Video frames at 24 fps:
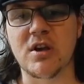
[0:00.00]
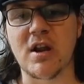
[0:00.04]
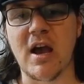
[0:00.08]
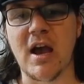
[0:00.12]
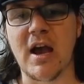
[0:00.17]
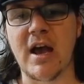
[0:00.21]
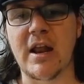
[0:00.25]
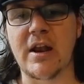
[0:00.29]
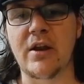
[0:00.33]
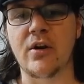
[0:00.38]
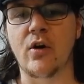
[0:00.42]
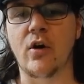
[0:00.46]

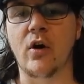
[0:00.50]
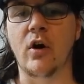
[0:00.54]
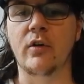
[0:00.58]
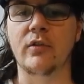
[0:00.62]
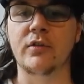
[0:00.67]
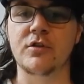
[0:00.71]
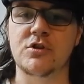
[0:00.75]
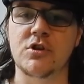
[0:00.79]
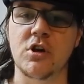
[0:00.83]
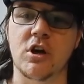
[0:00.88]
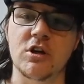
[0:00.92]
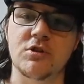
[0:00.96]
and
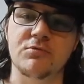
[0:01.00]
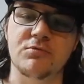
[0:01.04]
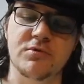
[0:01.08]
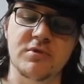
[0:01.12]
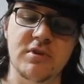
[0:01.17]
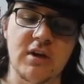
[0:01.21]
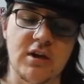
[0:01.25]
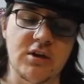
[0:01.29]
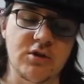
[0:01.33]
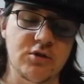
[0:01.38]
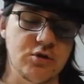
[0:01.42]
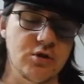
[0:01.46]
overcharge
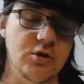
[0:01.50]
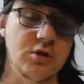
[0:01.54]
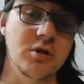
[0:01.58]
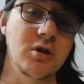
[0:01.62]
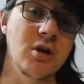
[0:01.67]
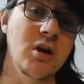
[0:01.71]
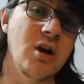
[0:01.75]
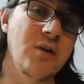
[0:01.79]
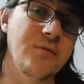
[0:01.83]
protection.